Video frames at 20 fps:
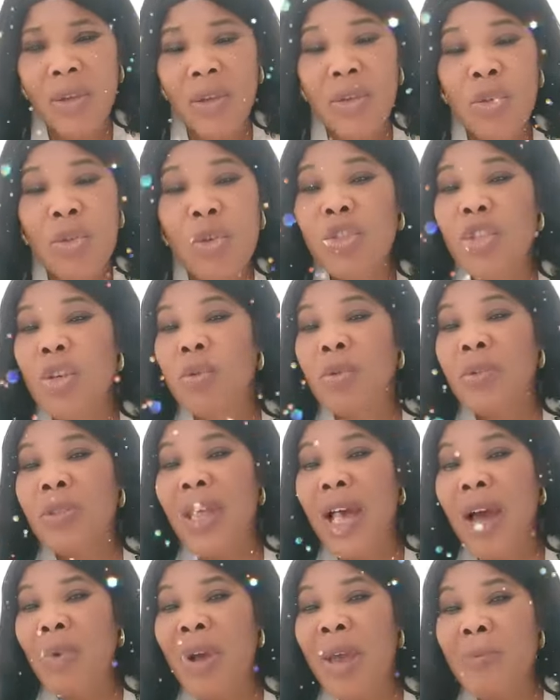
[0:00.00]
You see,
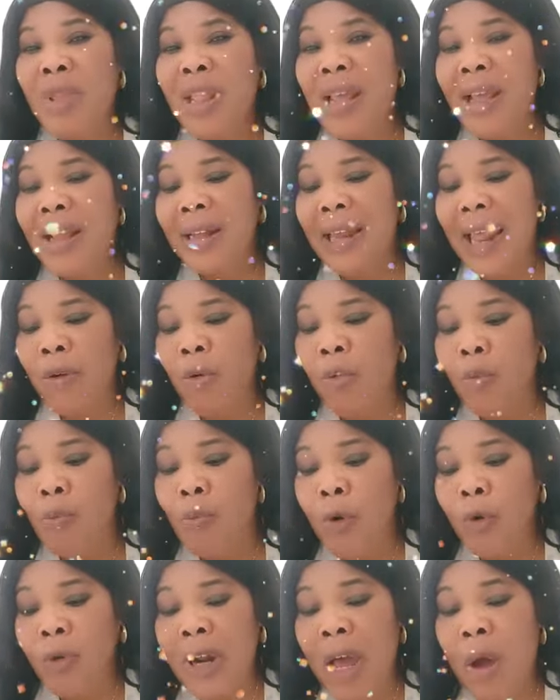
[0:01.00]
una way they like,
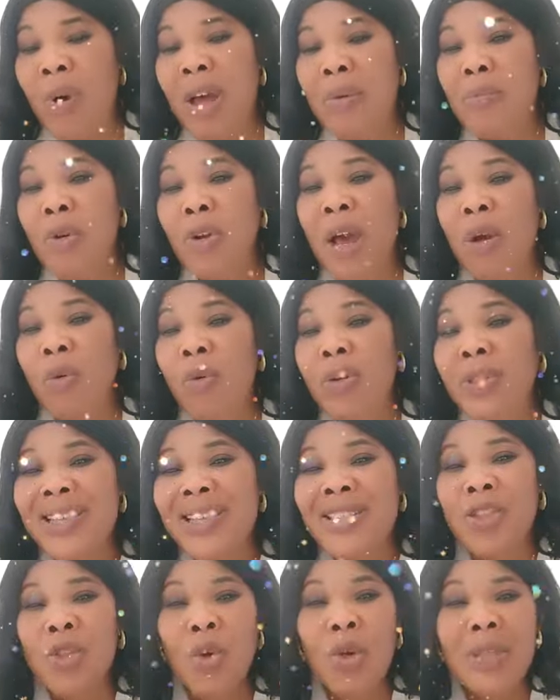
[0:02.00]
una one more, come
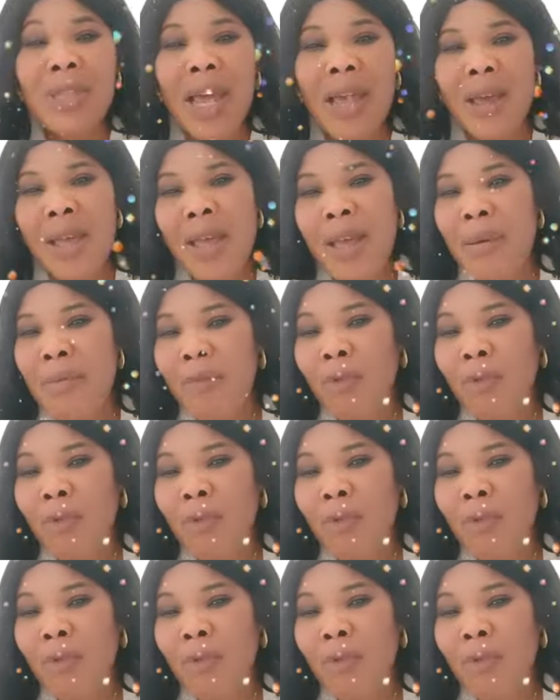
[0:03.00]
they turn her.